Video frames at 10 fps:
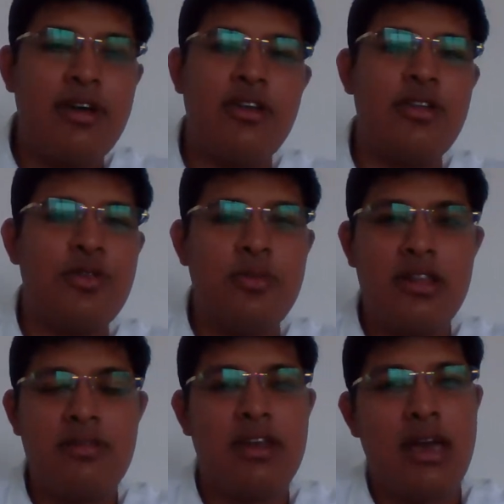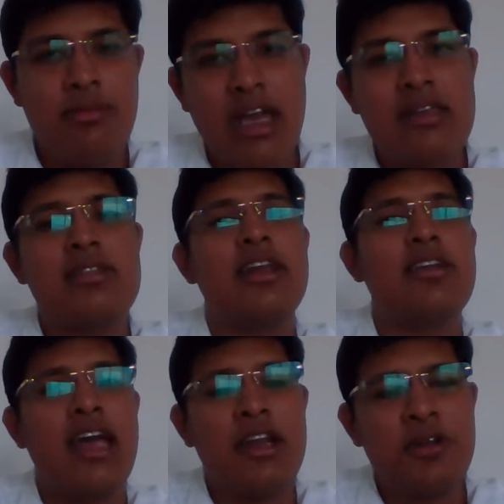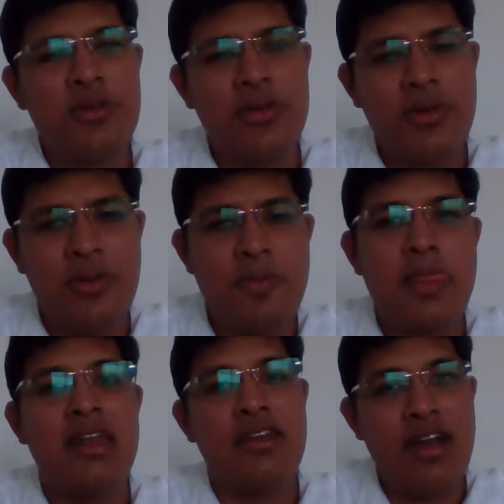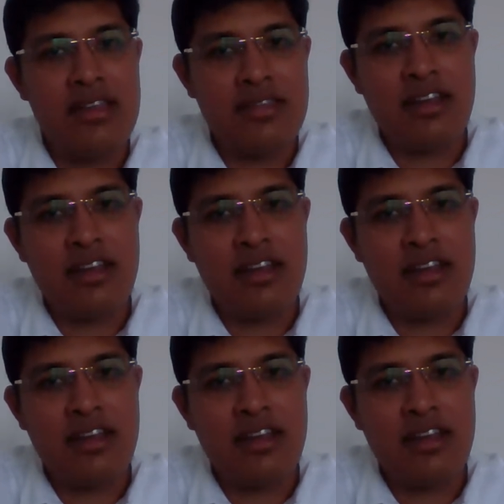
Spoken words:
1 or 2 months when I'm actually trying to revise